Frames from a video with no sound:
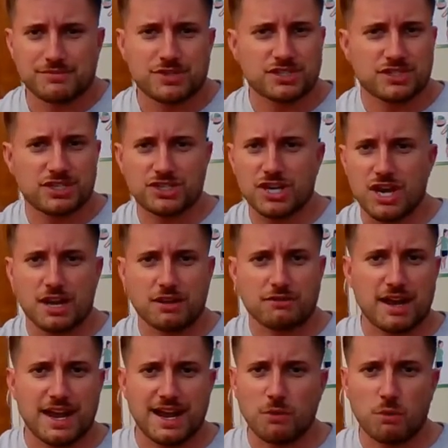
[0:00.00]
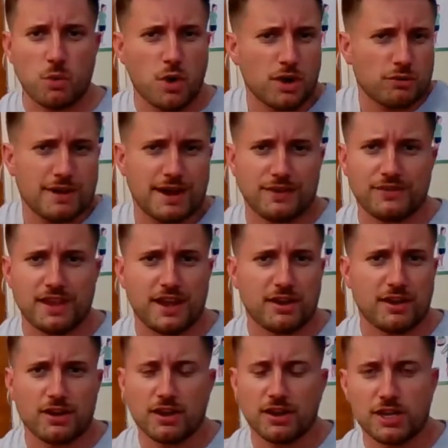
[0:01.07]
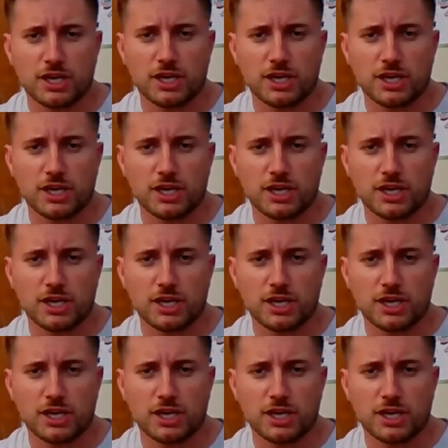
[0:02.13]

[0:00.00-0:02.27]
just to jog around, walk around there,